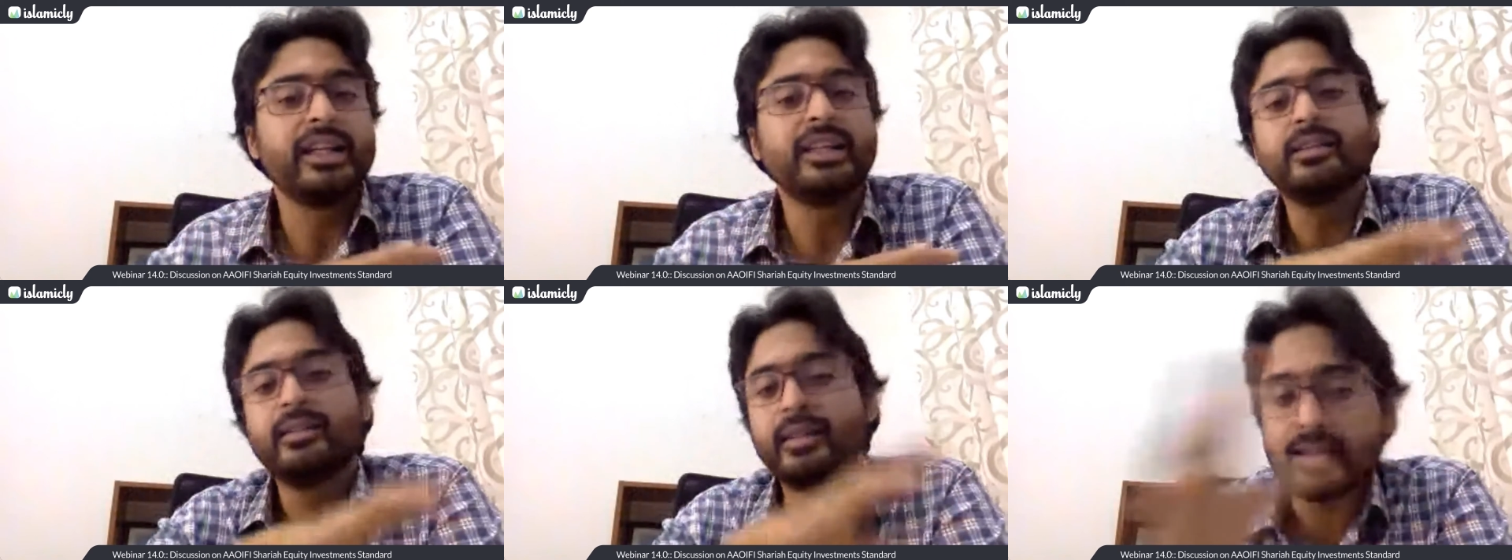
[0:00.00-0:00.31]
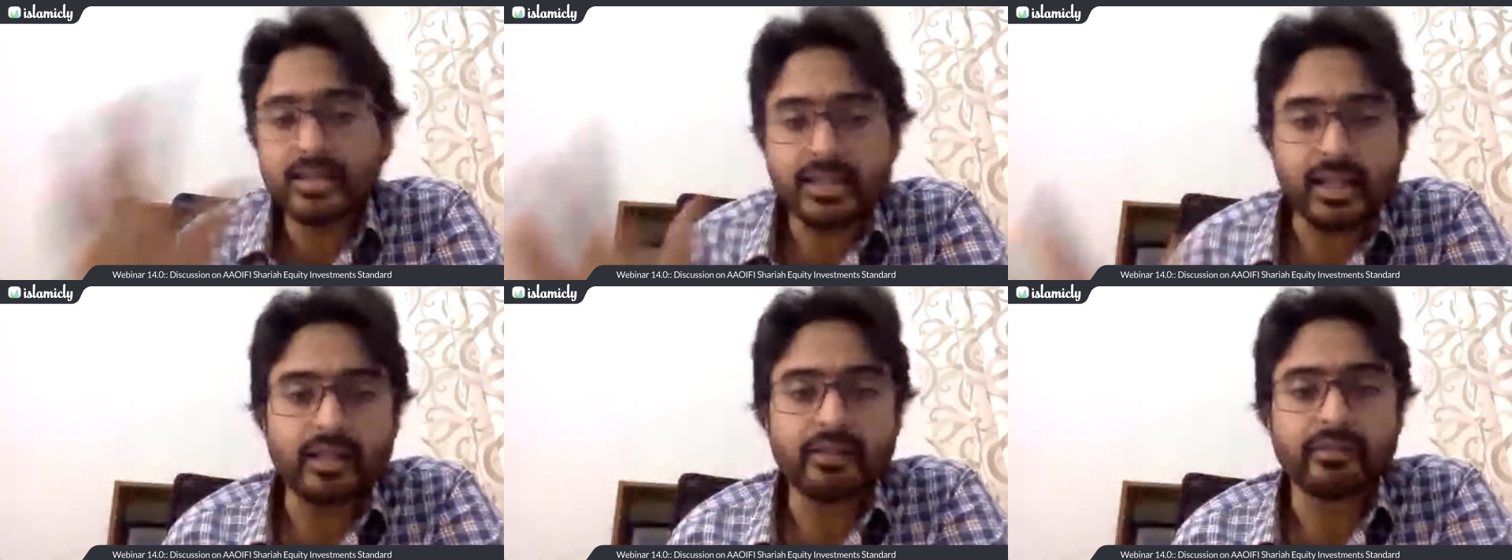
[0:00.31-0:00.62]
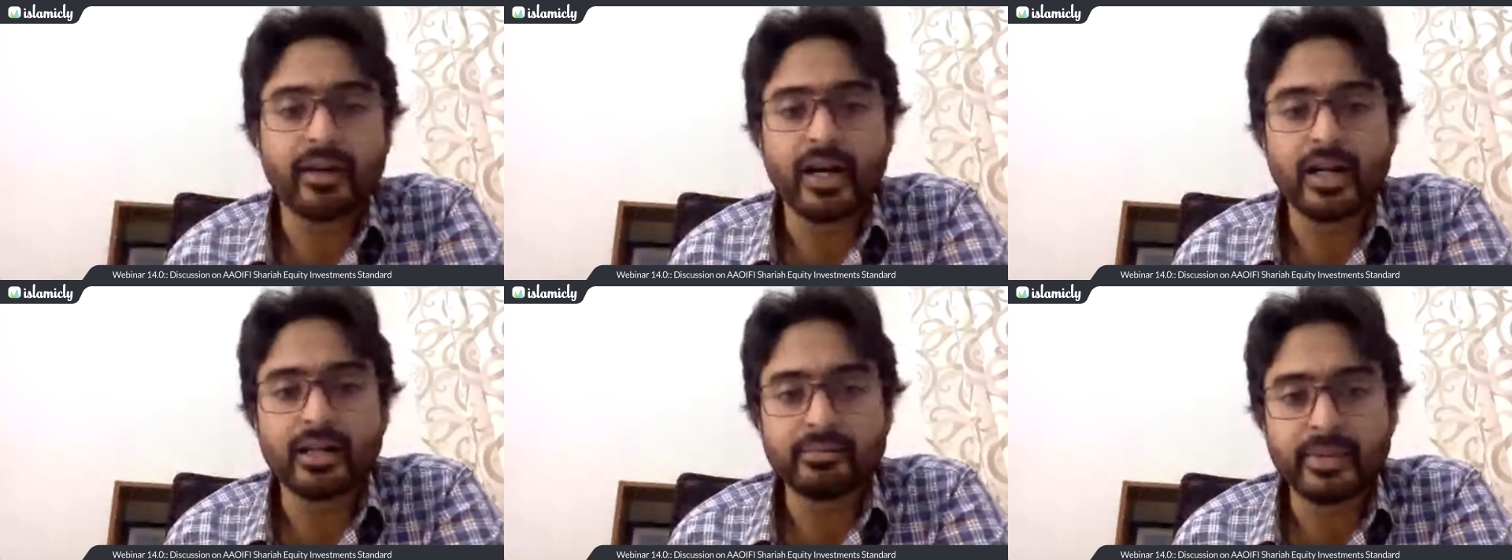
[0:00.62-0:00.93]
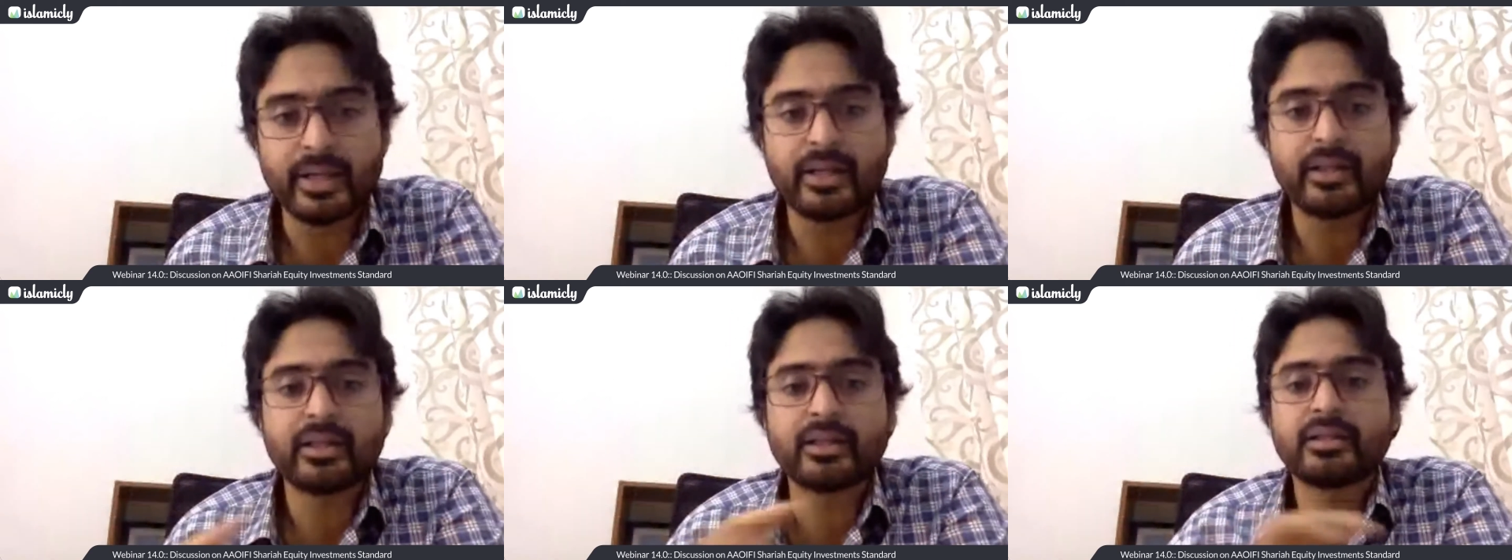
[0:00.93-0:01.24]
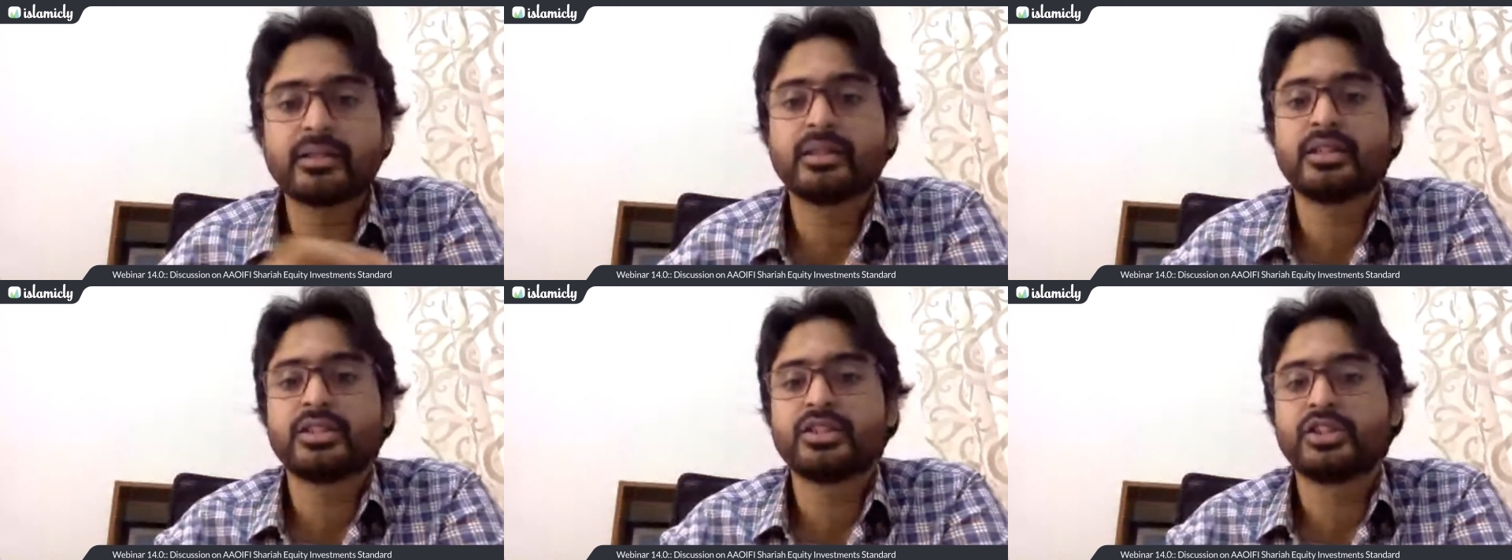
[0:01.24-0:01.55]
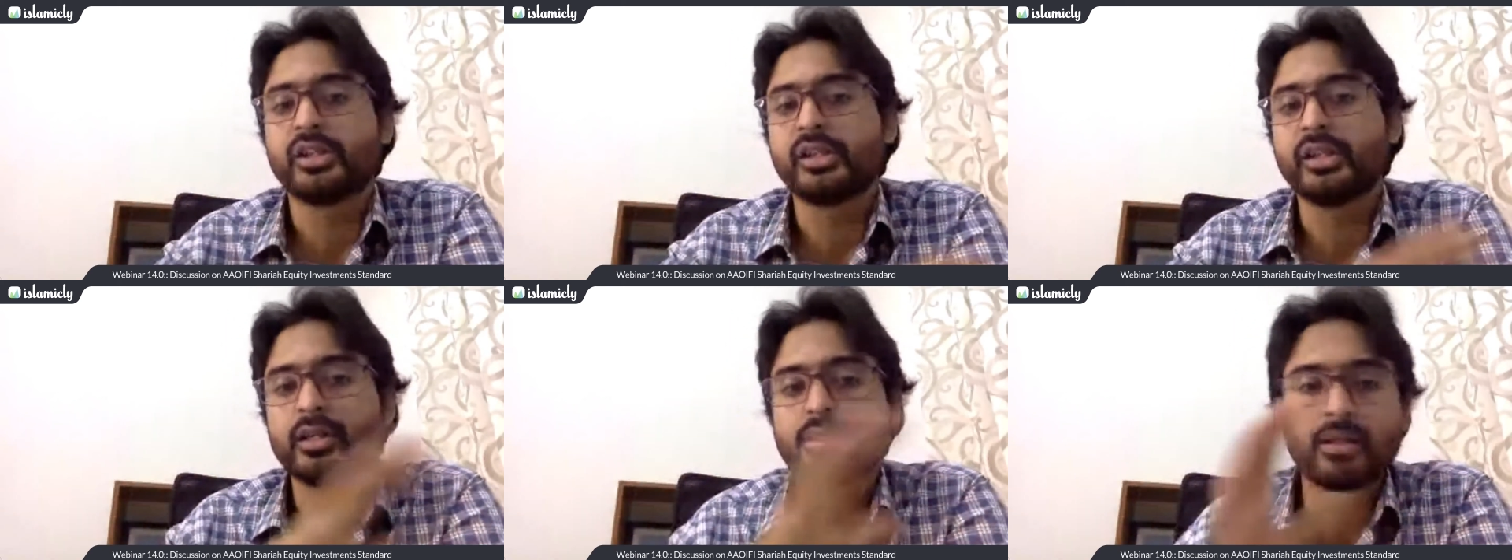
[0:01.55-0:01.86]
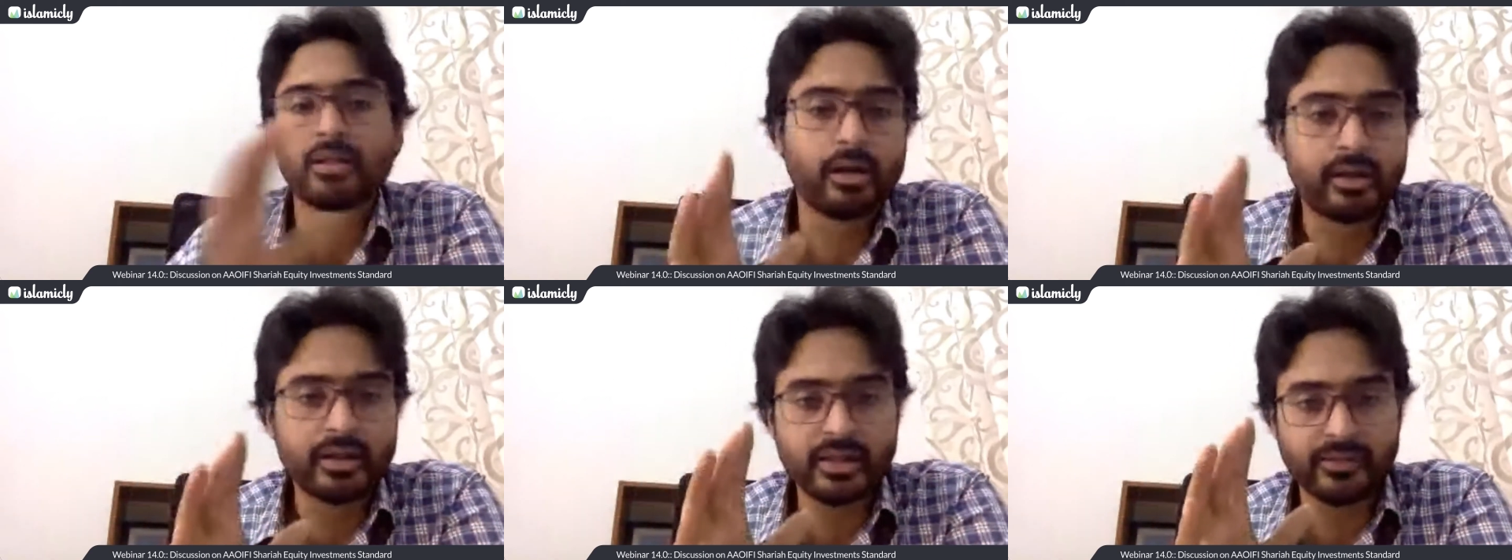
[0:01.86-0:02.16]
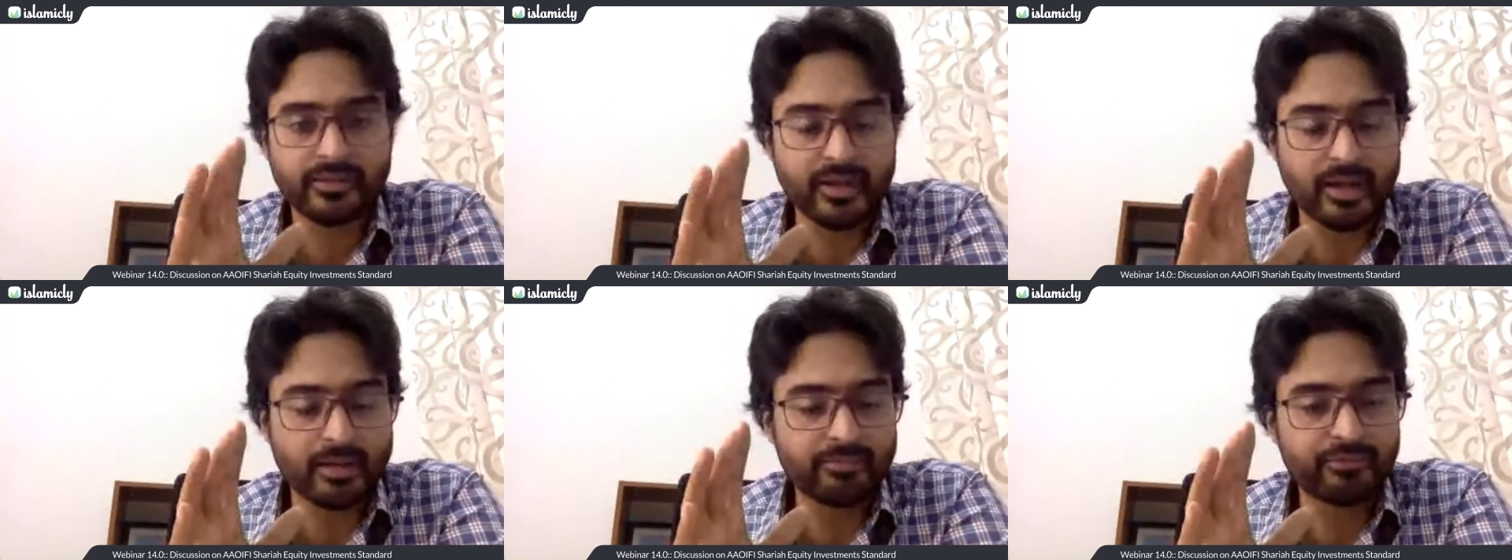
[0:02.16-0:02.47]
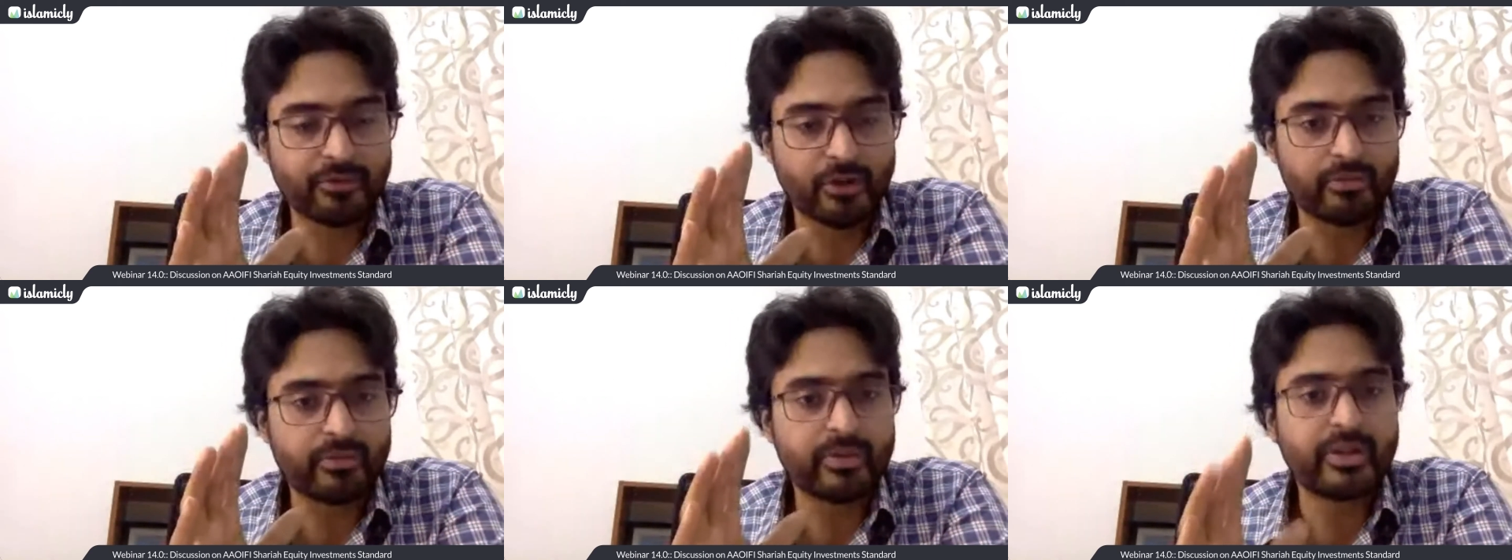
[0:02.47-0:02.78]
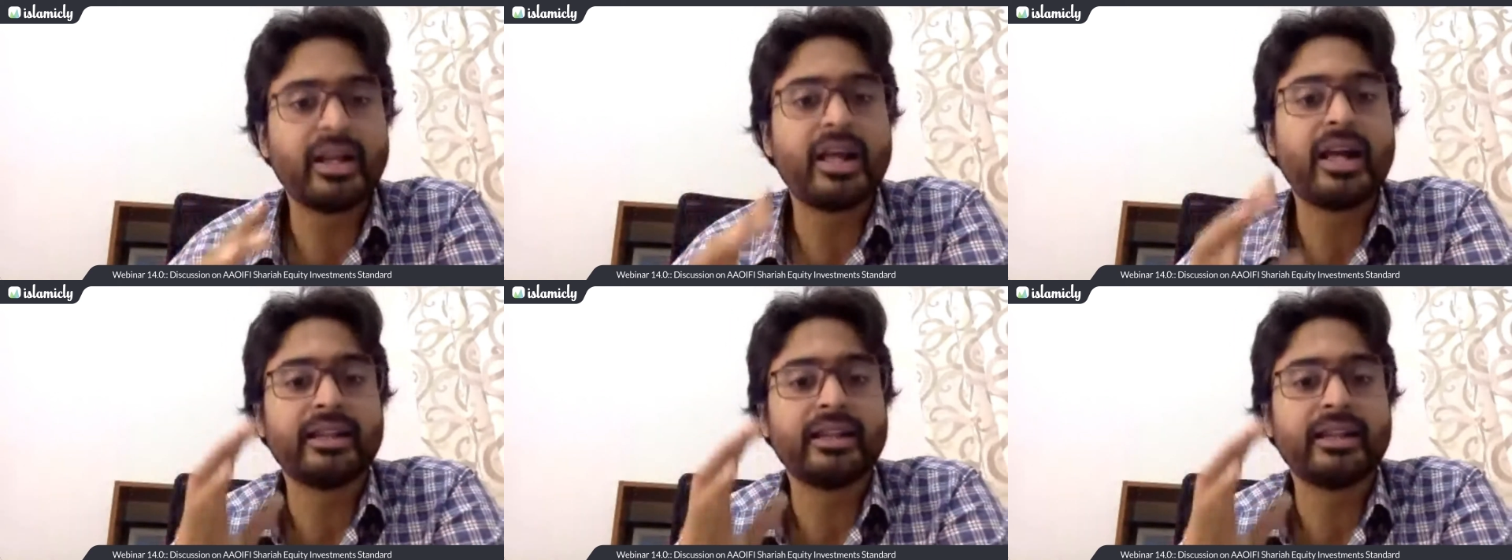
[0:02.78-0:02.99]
In this environment, the Sharia scholars have come forward